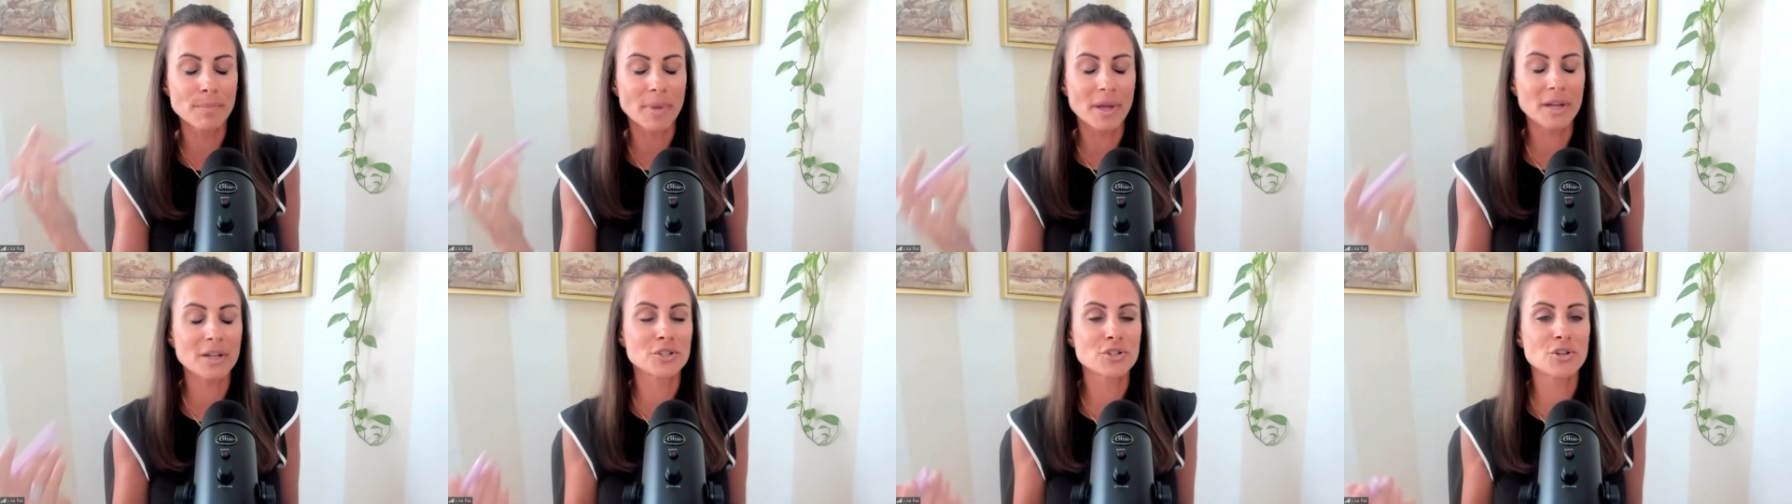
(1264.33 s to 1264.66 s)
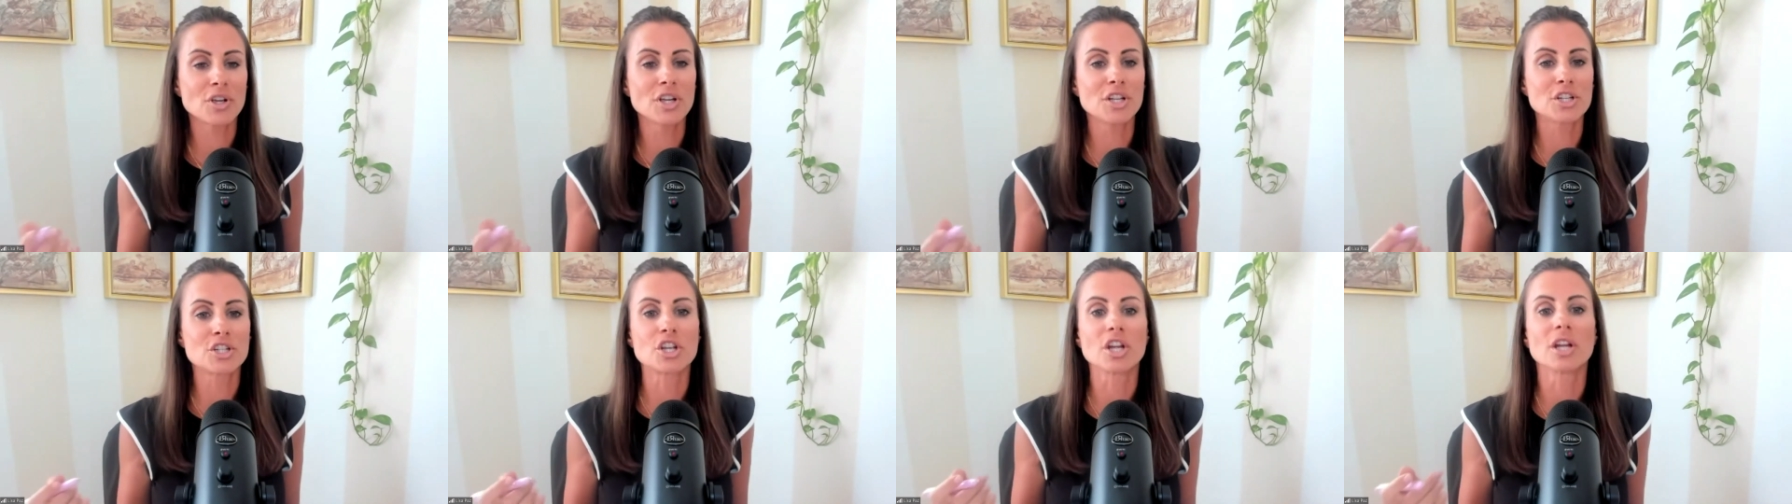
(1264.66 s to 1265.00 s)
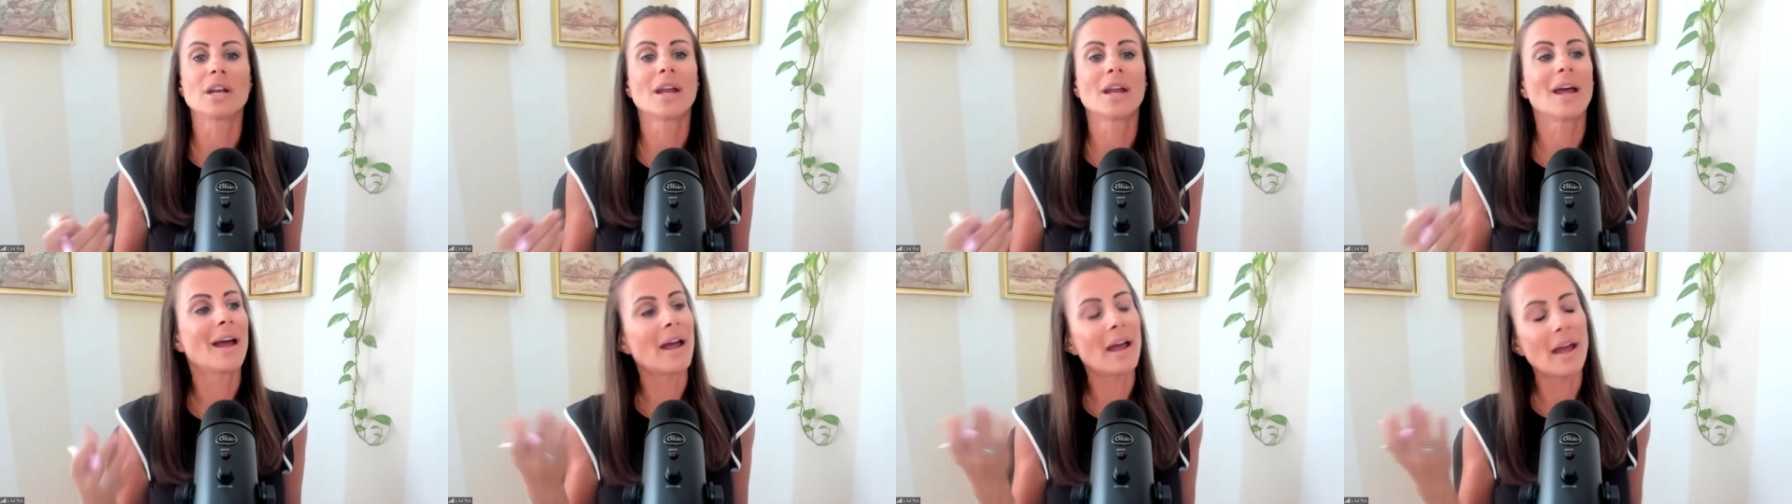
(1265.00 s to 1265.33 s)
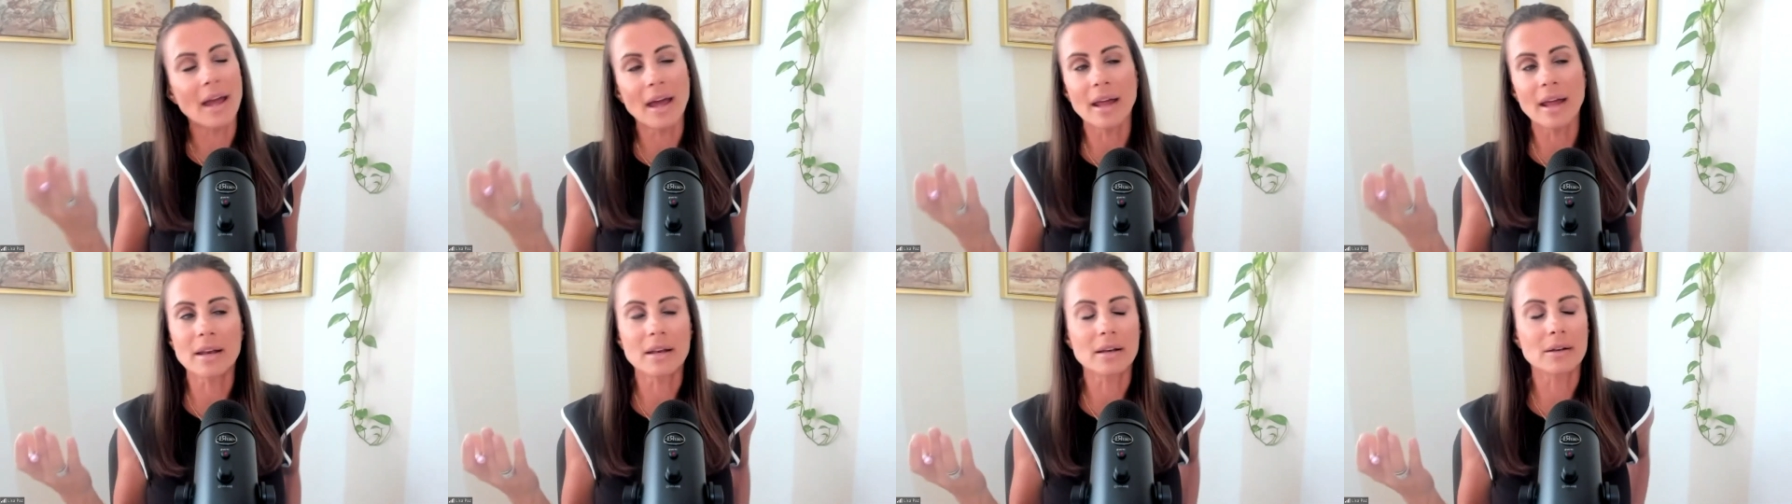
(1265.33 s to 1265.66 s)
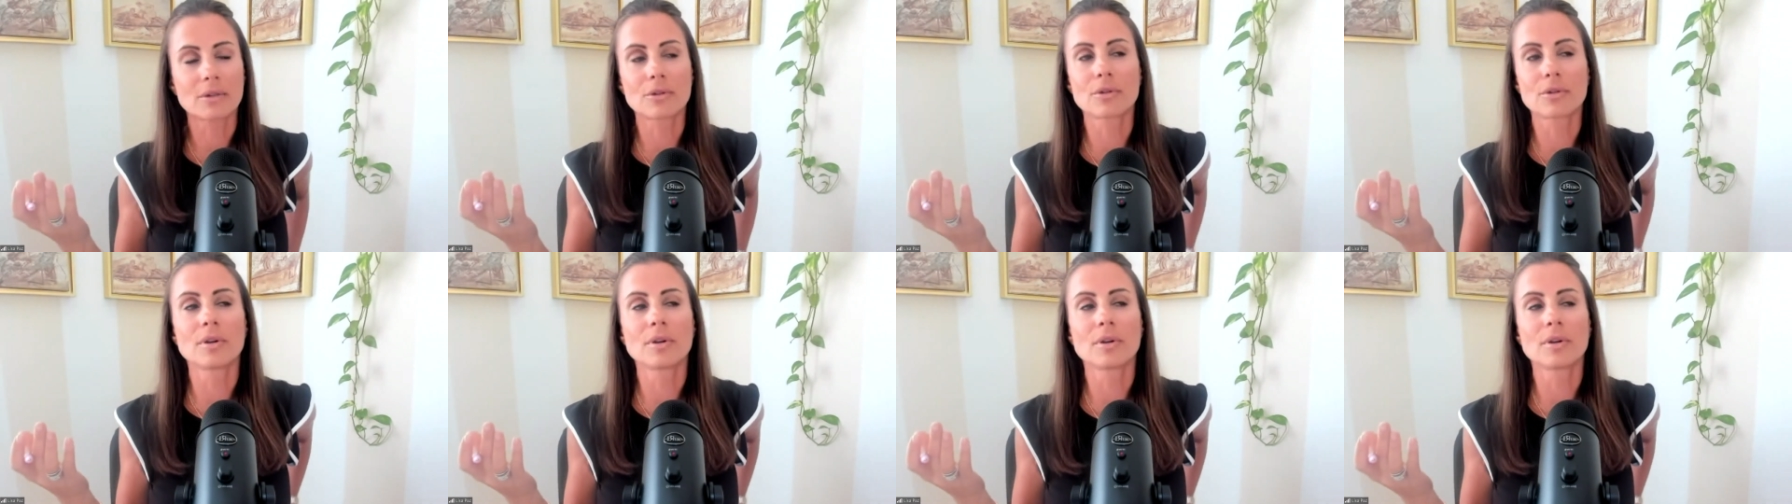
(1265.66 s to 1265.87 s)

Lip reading: in penetration, and it